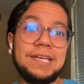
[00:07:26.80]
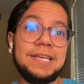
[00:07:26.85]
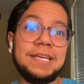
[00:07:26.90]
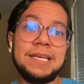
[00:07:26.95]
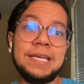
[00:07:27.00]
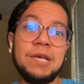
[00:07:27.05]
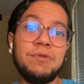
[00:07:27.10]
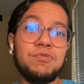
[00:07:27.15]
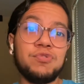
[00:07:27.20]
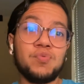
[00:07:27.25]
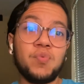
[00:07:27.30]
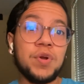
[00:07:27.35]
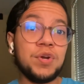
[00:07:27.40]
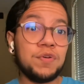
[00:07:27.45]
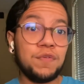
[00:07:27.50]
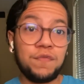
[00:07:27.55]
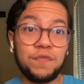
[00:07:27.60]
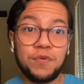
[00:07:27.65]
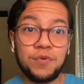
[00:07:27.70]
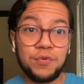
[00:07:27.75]
it was
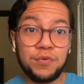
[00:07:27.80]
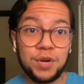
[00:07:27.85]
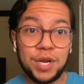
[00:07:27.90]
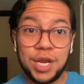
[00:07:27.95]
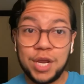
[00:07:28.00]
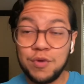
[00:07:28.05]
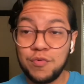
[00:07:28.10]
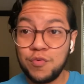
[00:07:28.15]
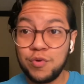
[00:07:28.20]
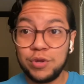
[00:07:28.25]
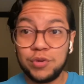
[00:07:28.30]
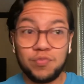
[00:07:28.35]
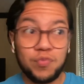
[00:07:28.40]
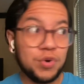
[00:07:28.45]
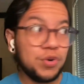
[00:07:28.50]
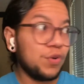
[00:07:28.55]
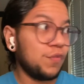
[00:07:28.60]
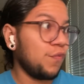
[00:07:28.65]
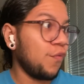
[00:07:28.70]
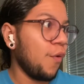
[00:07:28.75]
wonderful. It was
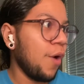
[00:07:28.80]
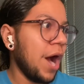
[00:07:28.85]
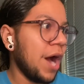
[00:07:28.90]
wonderful.